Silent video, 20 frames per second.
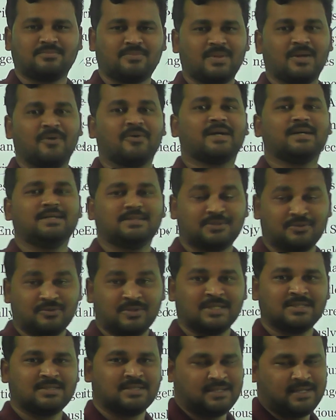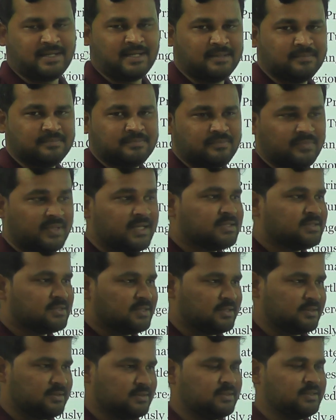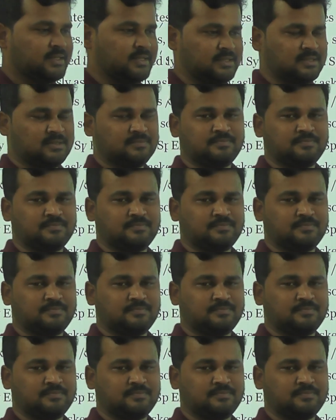Okay, so that's the time. That's the thing.